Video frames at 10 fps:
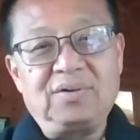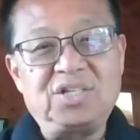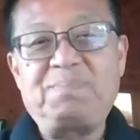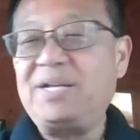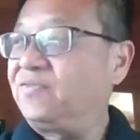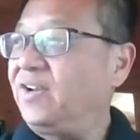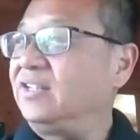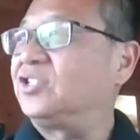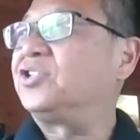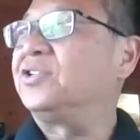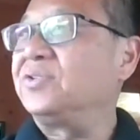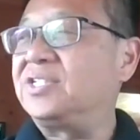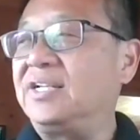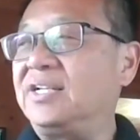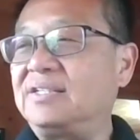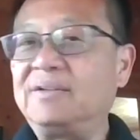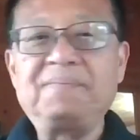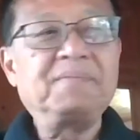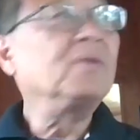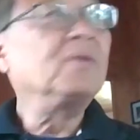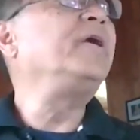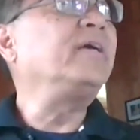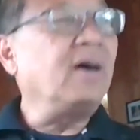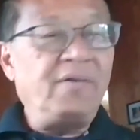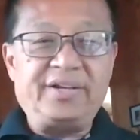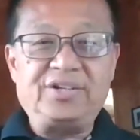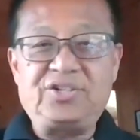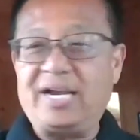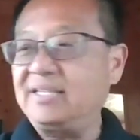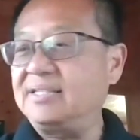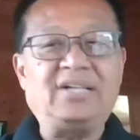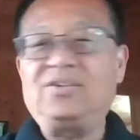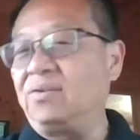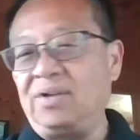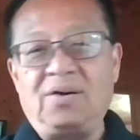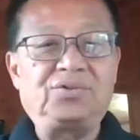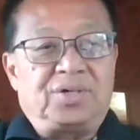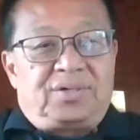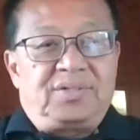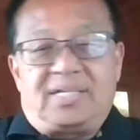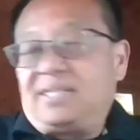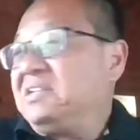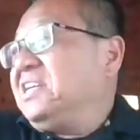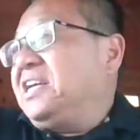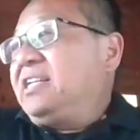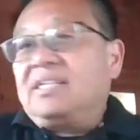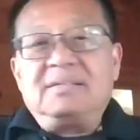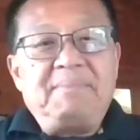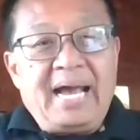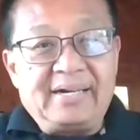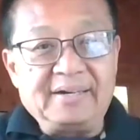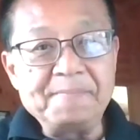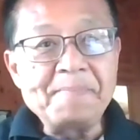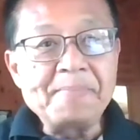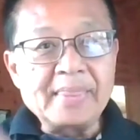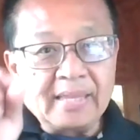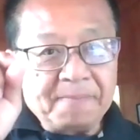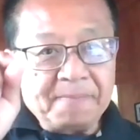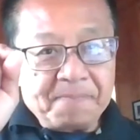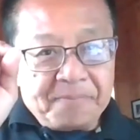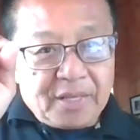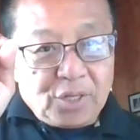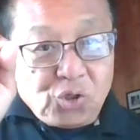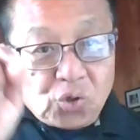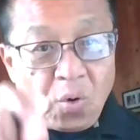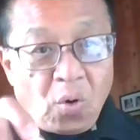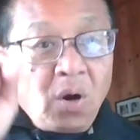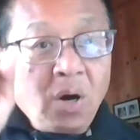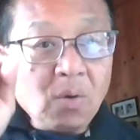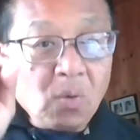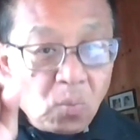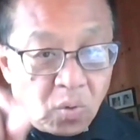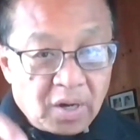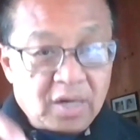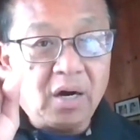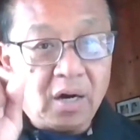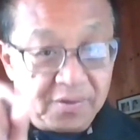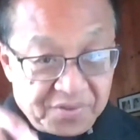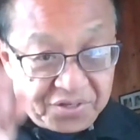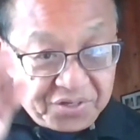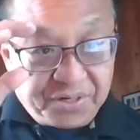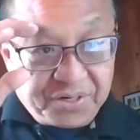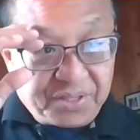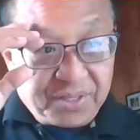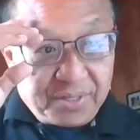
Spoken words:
His best friend, the turtle, says, where are you going? Jack says, I don't know. Turtle says, it doesn't matter. Your work on this earth,